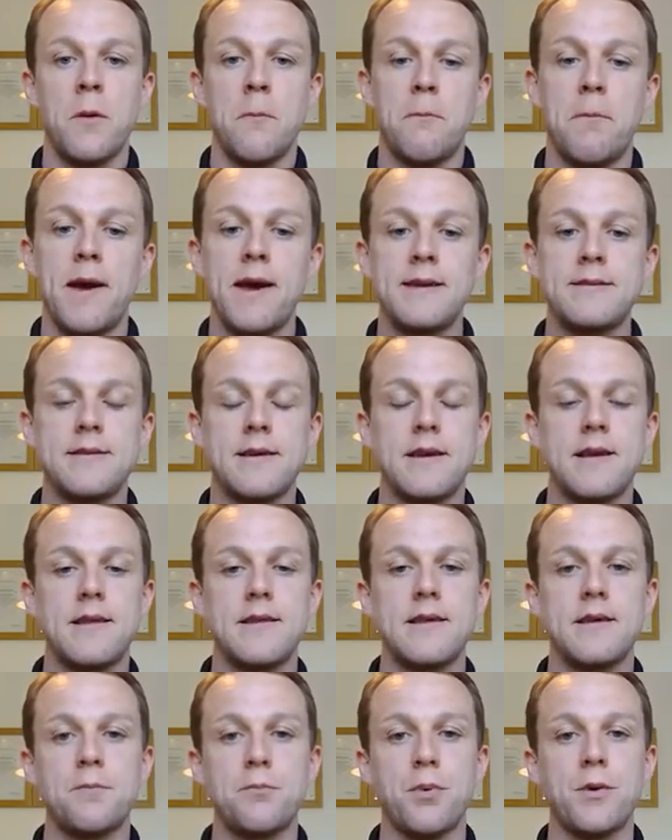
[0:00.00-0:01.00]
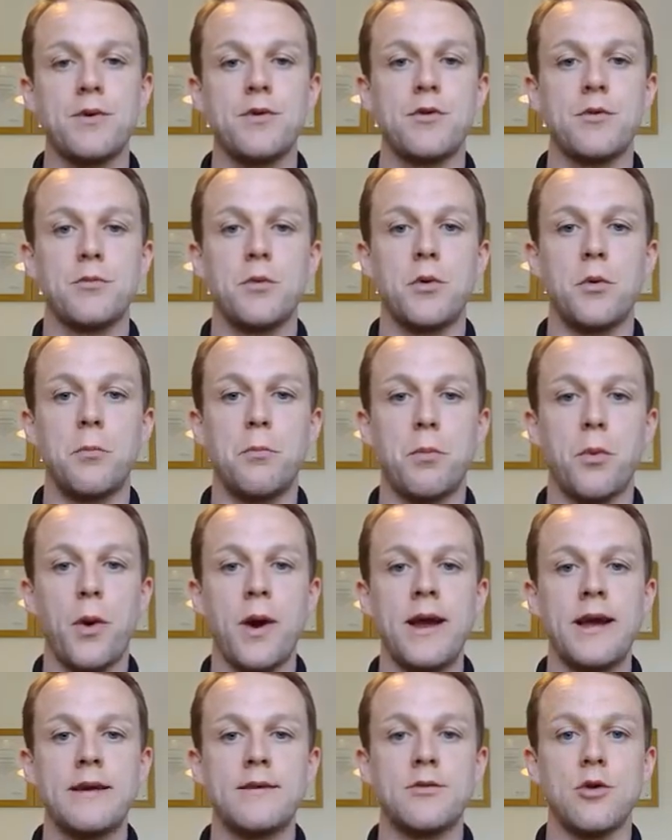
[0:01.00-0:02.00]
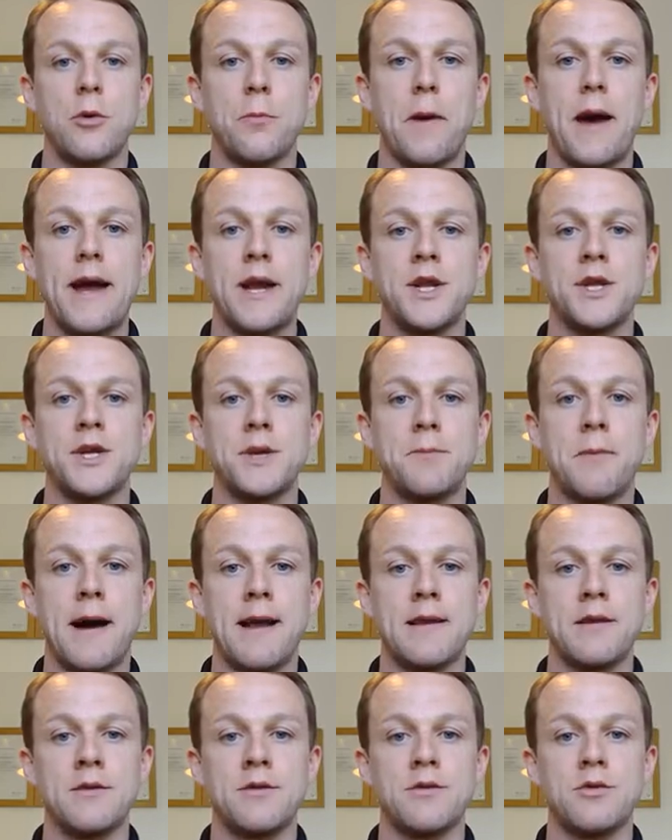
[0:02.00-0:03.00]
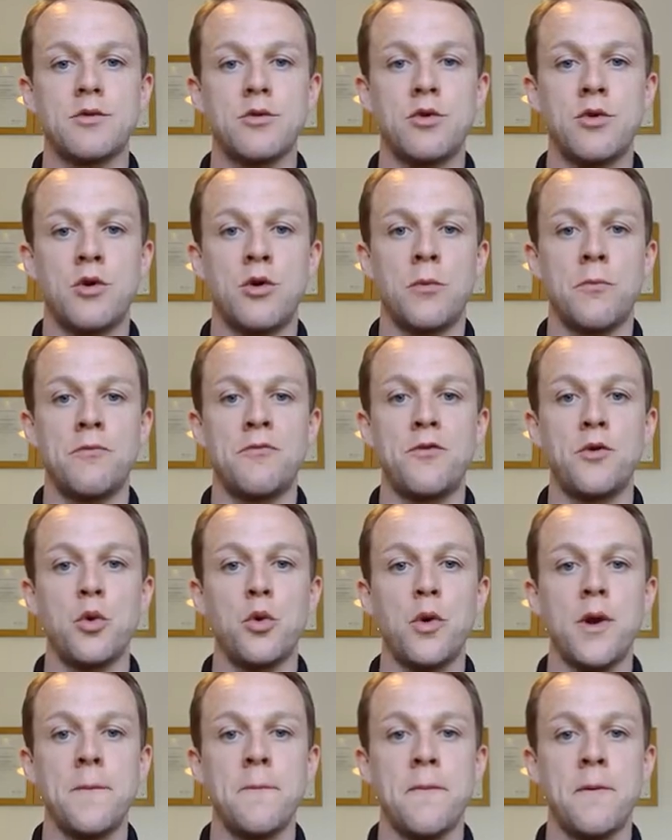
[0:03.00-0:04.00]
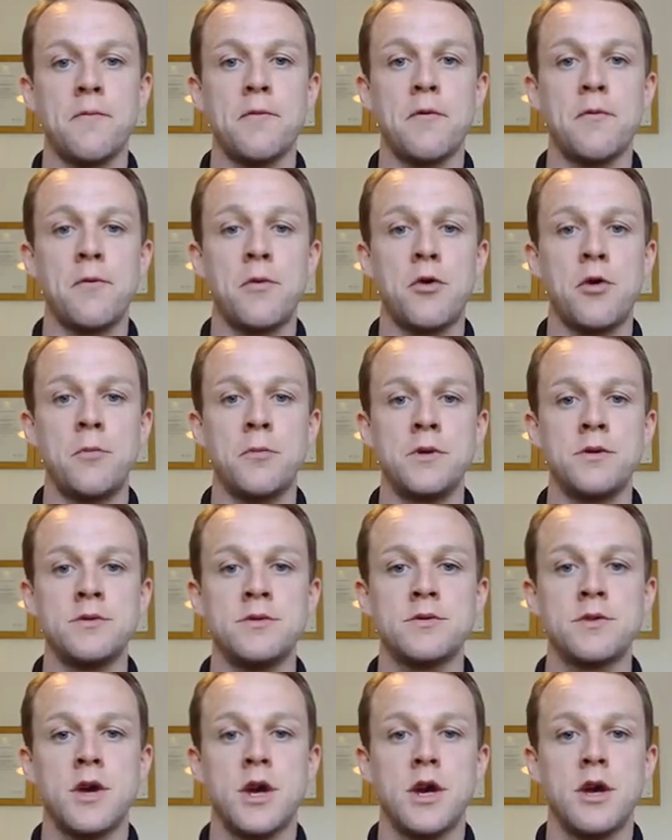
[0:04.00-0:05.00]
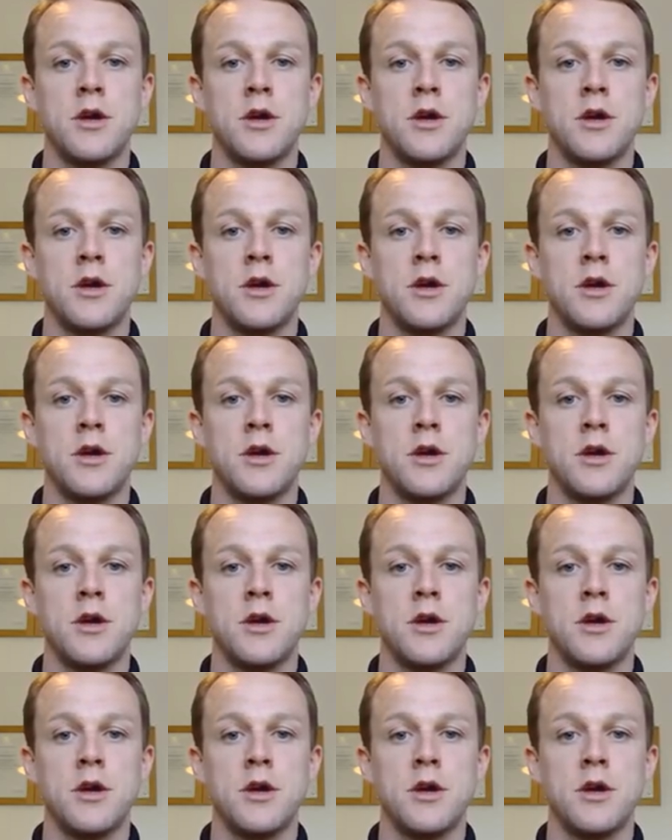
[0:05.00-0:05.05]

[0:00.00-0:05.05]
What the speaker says: Basically, this principle breaks up energy balance or fueling for performance